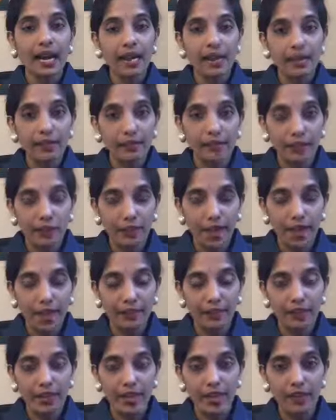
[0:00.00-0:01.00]
If you're
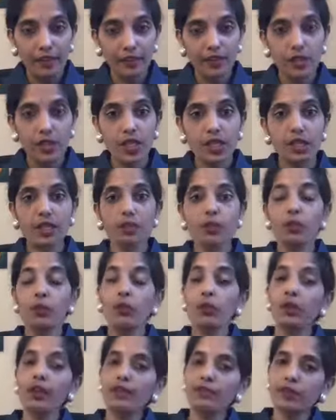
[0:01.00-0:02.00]
having energy
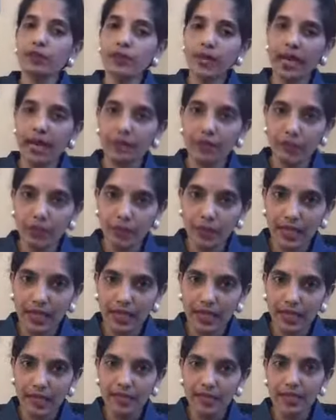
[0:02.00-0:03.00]
or if you're having
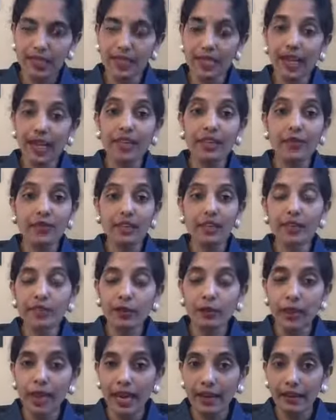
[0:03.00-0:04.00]
weakness, even if
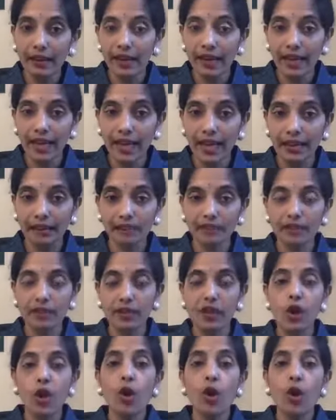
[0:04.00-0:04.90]
you're having life,